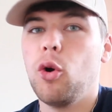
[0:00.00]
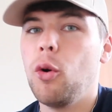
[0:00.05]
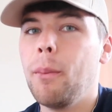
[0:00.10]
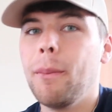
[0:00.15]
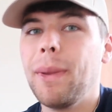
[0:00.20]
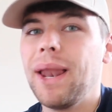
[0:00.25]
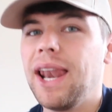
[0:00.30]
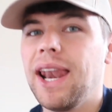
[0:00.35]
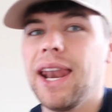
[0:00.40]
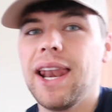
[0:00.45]

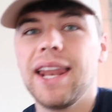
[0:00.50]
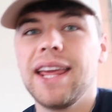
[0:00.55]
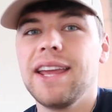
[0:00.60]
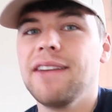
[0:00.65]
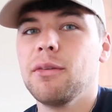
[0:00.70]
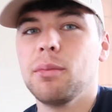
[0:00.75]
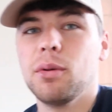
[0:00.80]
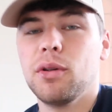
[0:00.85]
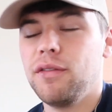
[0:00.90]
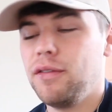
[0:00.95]

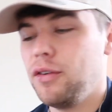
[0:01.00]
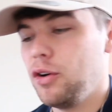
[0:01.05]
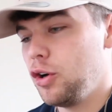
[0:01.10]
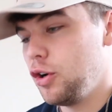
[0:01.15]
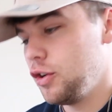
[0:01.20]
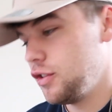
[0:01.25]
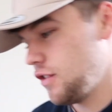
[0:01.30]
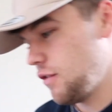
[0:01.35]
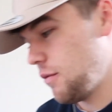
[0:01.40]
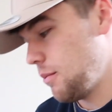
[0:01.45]
unbelievable
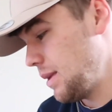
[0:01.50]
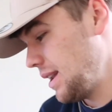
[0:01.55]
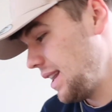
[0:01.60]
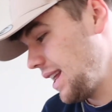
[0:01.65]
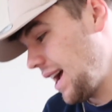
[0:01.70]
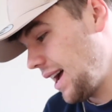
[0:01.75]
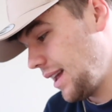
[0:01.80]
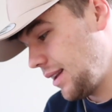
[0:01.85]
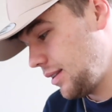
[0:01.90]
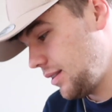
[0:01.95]
photos of my
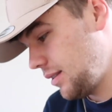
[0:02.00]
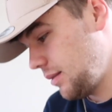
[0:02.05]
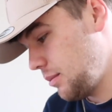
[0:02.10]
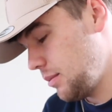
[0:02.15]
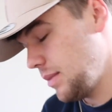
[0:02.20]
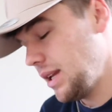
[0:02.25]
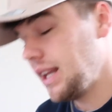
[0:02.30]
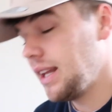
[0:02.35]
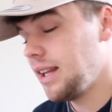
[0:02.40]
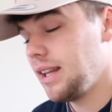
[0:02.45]
dad.
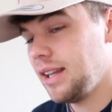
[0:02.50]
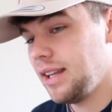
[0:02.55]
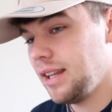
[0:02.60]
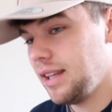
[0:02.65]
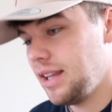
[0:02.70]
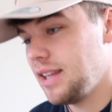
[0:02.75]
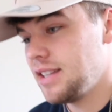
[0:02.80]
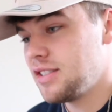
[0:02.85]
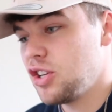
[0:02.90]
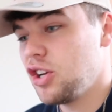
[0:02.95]

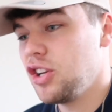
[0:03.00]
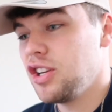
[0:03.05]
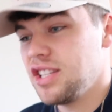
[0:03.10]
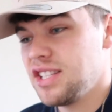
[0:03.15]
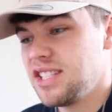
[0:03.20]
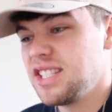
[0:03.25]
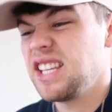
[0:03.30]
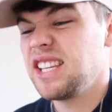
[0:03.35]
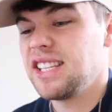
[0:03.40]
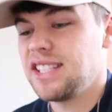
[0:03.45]
He
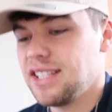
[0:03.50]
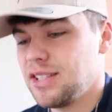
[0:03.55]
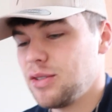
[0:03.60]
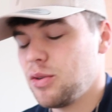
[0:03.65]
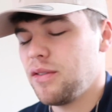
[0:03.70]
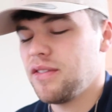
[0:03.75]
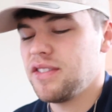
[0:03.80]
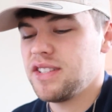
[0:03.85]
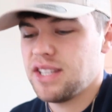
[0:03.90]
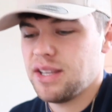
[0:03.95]
turned 60,
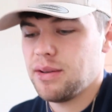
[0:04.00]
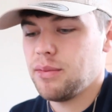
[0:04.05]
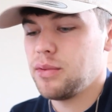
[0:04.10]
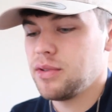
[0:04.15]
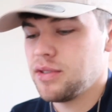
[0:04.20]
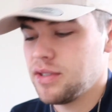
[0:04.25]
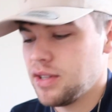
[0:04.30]
so obviously